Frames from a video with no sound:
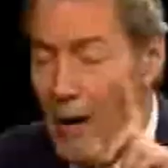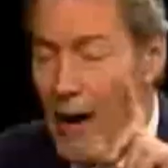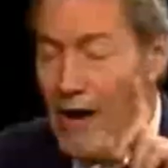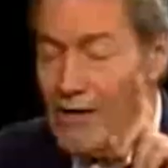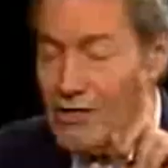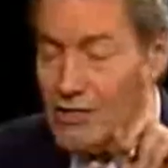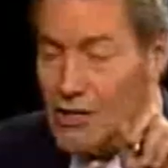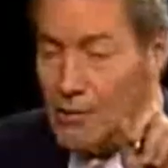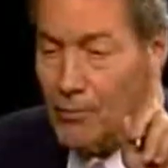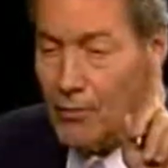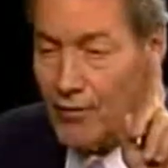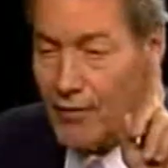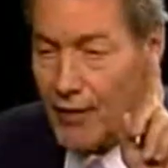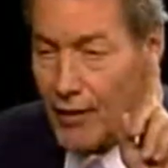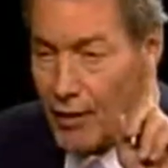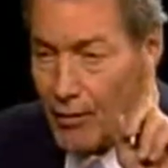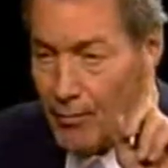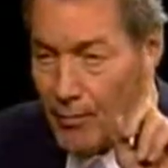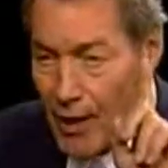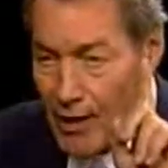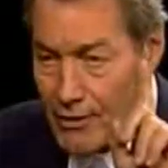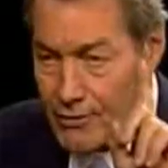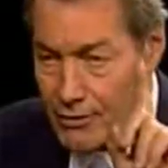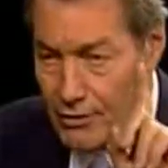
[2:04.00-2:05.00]
possible
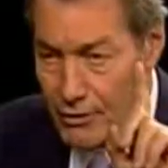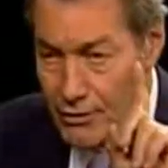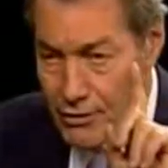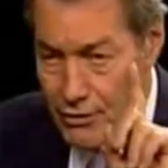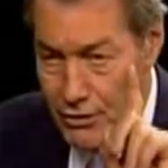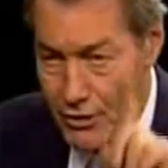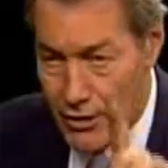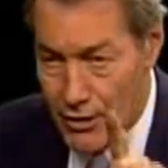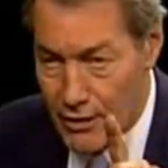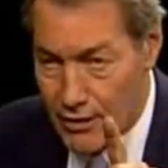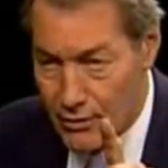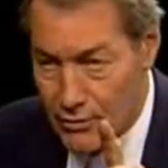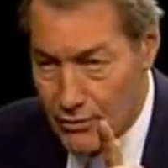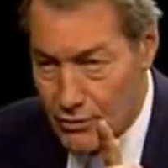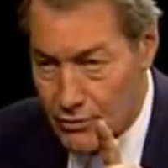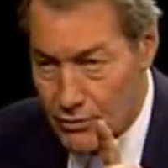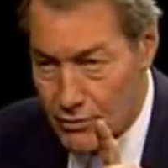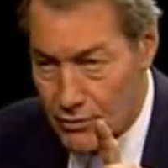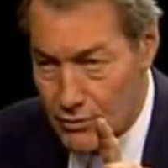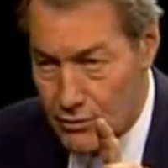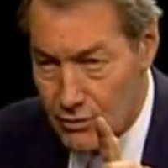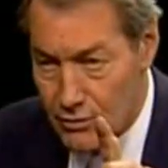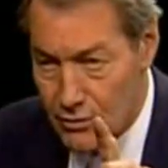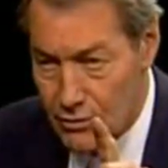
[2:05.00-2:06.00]
that Hamas could
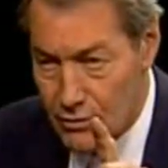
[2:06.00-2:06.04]
change.